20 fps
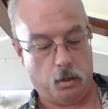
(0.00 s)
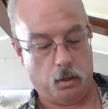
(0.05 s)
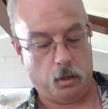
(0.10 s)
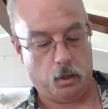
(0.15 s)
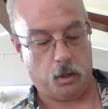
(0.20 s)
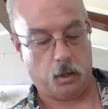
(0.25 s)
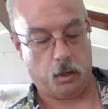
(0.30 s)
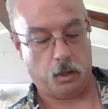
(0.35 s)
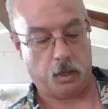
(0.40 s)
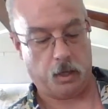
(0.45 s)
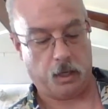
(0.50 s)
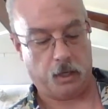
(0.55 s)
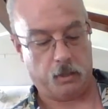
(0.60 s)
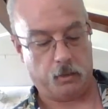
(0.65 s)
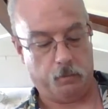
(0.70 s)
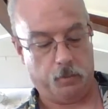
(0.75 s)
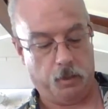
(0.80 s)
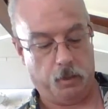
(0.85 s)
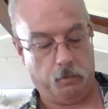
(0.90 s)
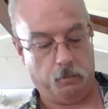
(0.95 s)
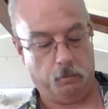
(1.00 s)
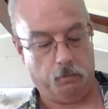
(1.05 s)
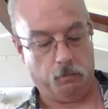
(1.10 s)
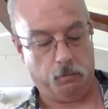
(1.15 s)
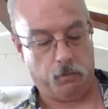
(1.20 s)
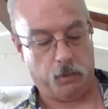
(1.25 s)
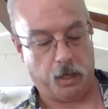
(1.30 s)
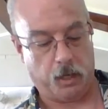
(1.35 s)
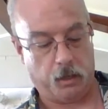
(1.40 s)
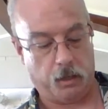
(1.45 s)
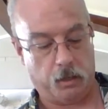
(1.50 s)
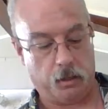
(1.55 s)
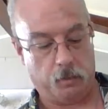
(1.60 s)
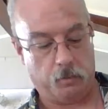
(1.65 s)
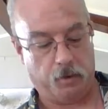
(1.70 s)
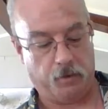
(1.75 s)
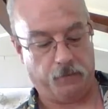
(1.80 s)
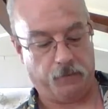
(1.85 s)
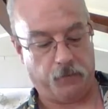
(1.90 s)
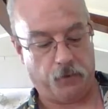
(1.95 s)
I guess would be technically
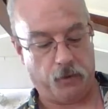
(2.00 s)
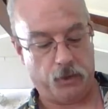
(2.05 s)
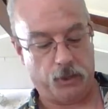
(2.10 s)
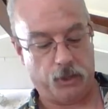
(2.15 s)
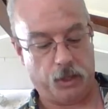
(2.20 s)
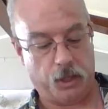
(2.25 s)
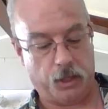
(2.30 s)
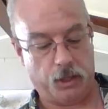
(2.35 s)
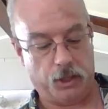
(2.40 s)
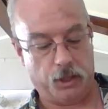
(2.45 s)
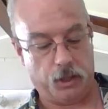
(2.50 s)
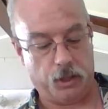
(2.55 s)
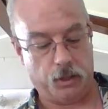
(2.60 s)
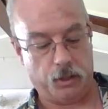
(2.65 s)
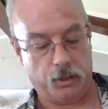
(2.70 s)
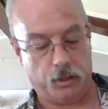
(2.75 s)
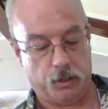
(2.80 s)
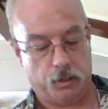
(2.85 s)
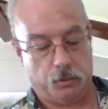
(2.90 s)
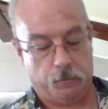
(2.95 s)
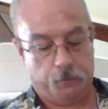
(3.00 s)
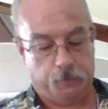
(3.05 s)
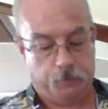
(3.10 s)
my first stitch is,